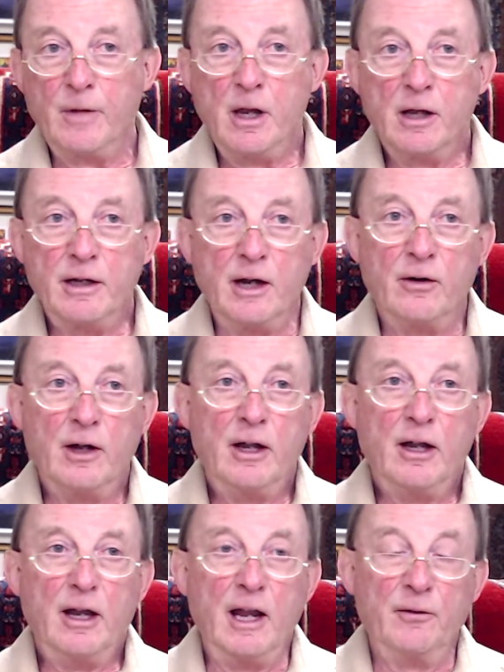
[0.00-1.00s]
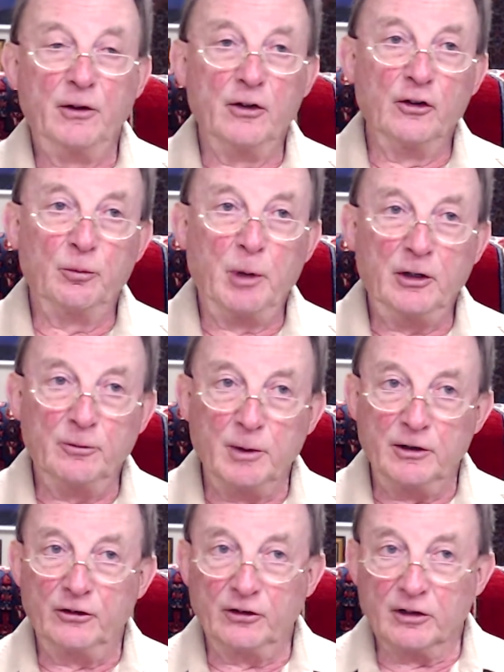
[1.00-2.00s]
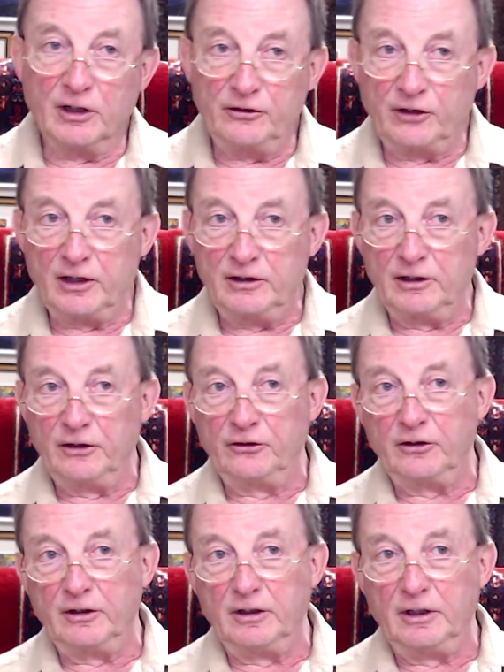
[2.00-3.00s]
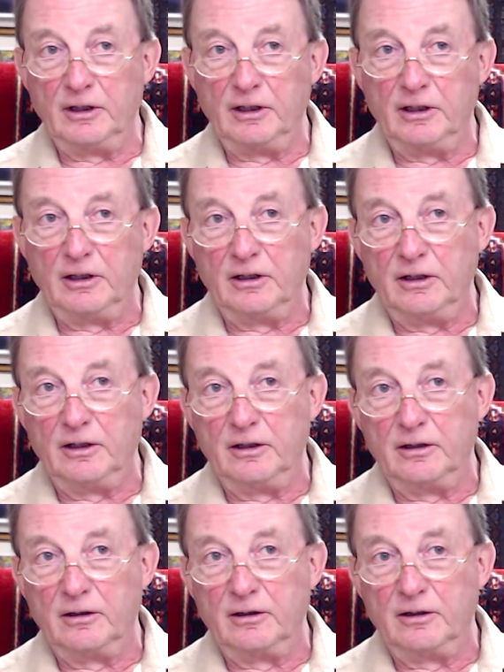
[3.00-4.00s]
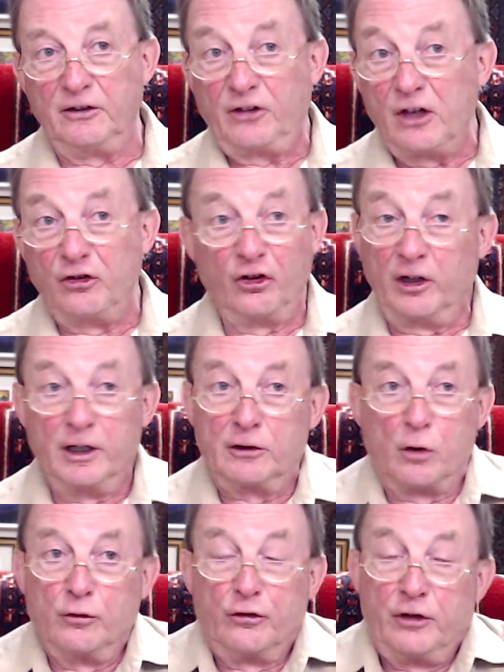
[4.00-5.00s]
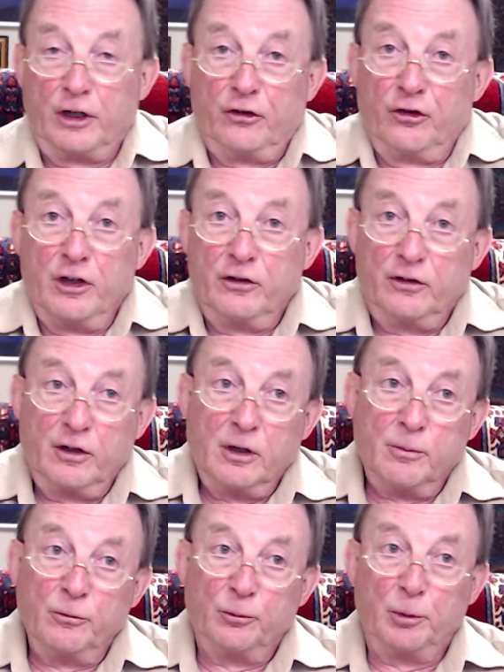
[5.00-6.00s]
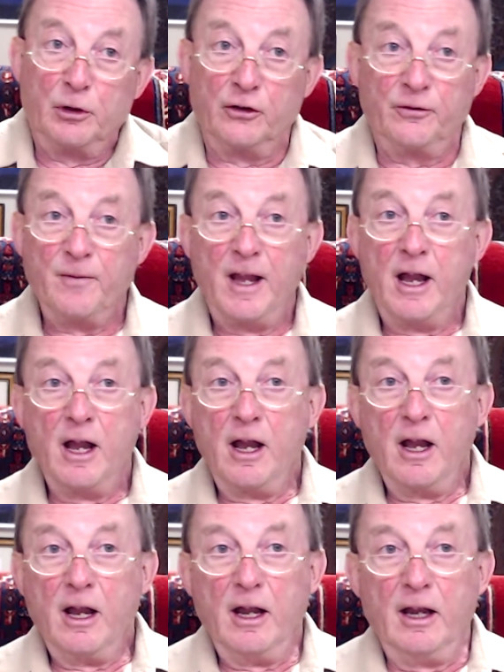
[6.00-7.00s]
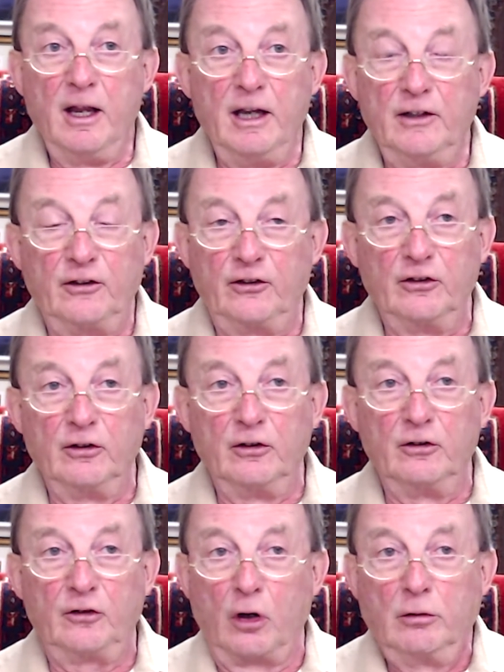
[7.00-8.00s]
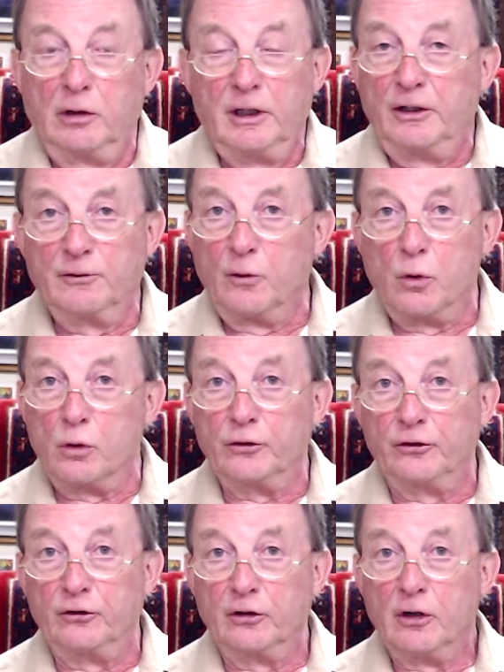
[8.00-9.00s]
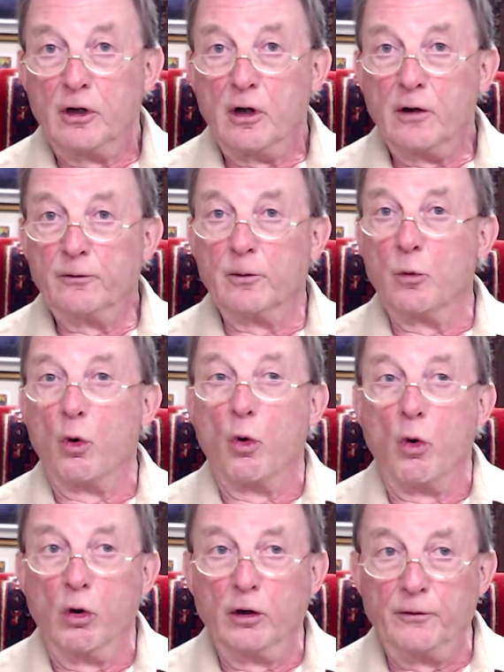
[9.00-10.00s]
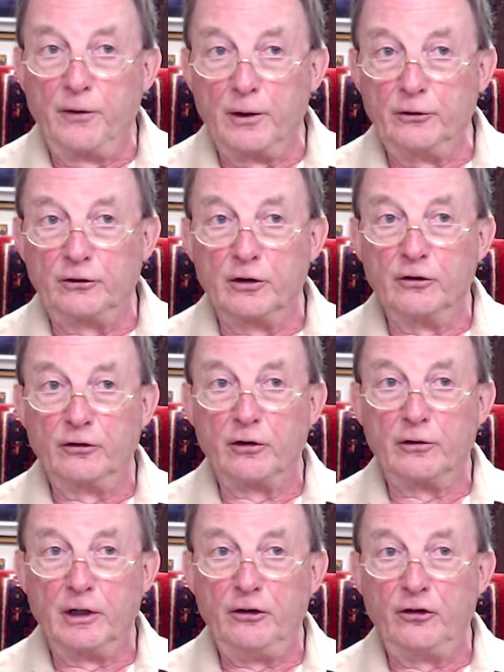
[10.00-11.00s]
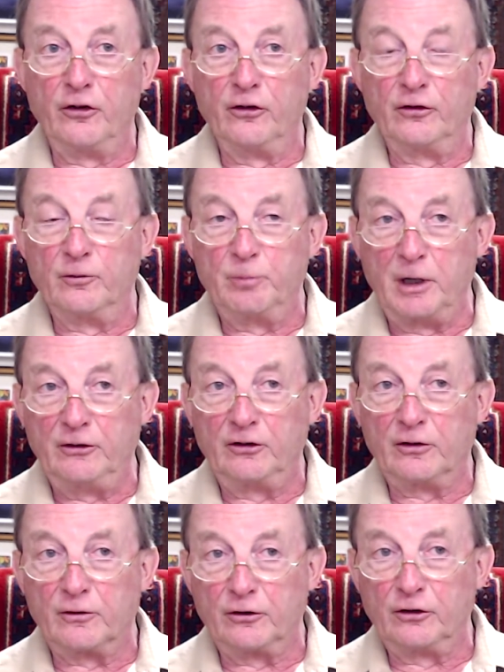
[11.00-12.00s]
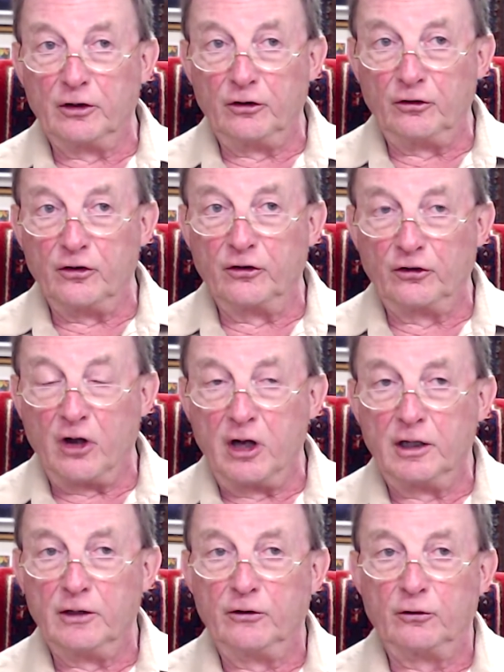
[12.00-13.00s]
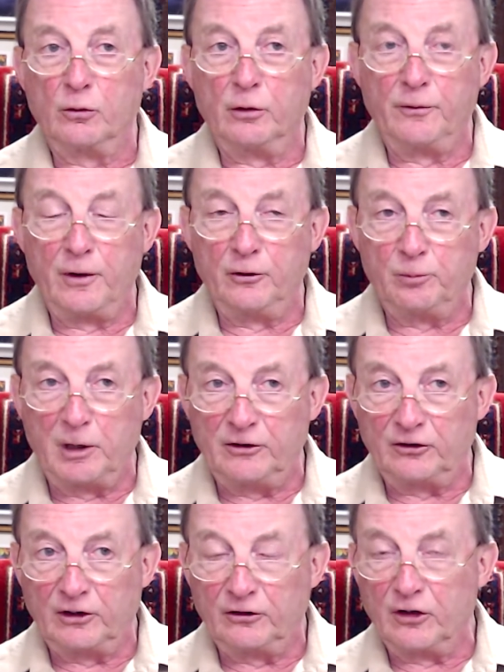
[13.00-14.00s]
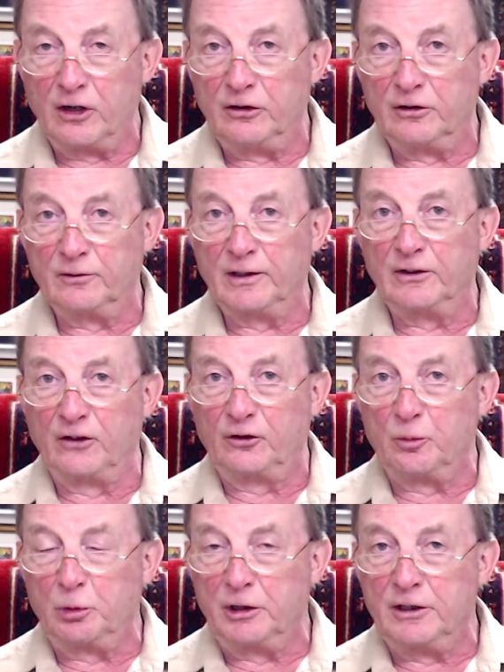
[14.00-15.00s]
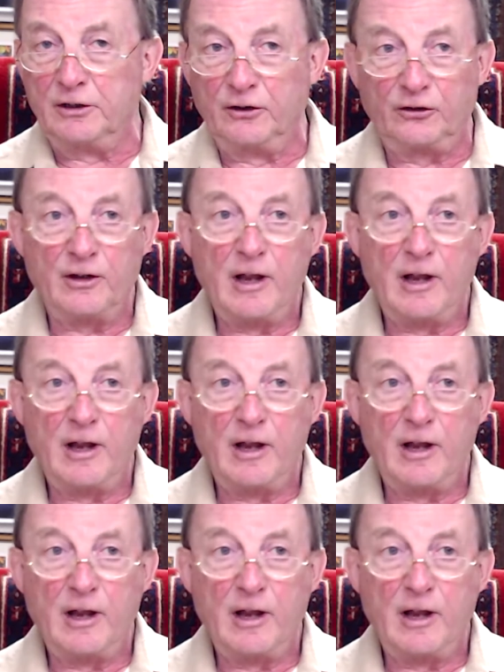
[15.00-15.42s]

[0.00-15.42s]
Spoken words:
Now, evidence-based medicine, I said, is essentially a contradiction in terms because it's totally divorced from all of those considerations of basic research and science, all of those basic scientific disciplines.